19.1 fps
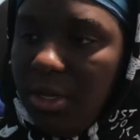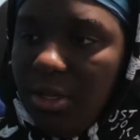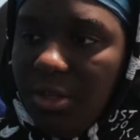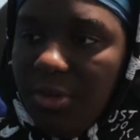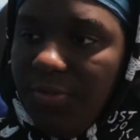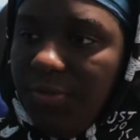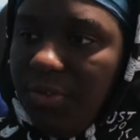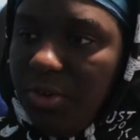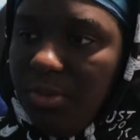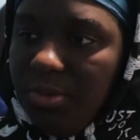
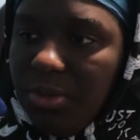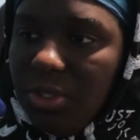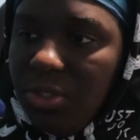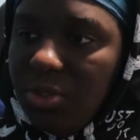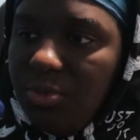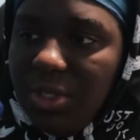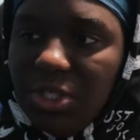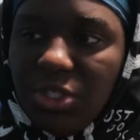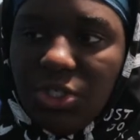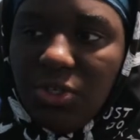You feel
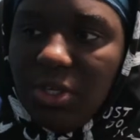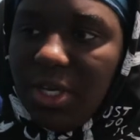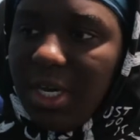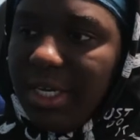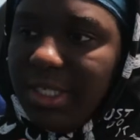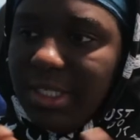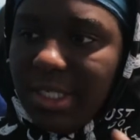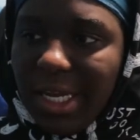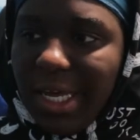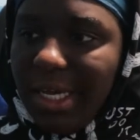me? Make sure you
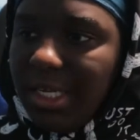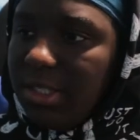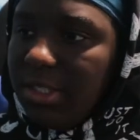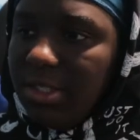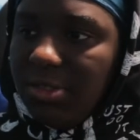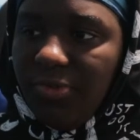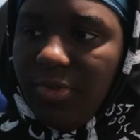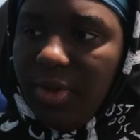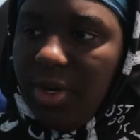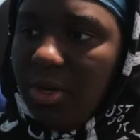guys like
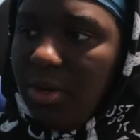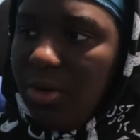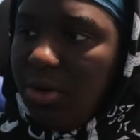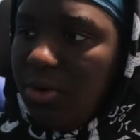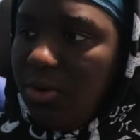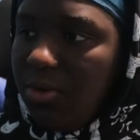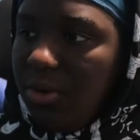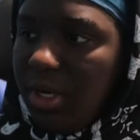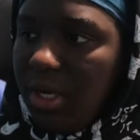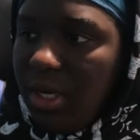this
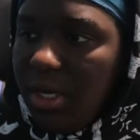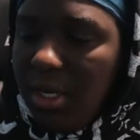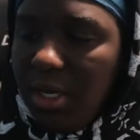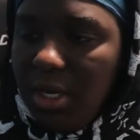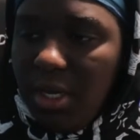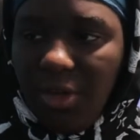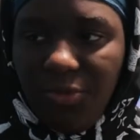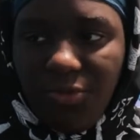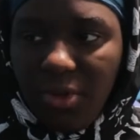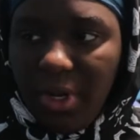video
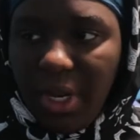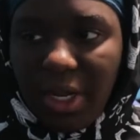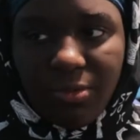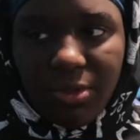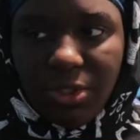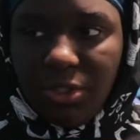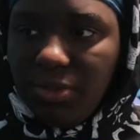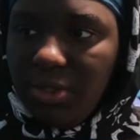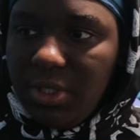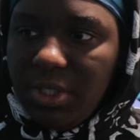if you like
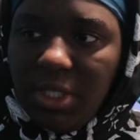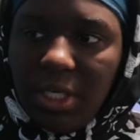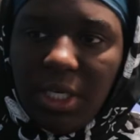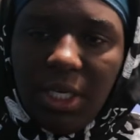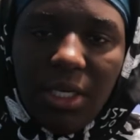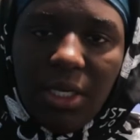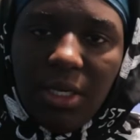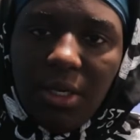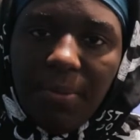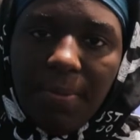what you
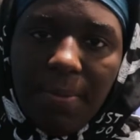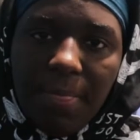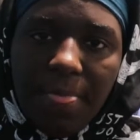see.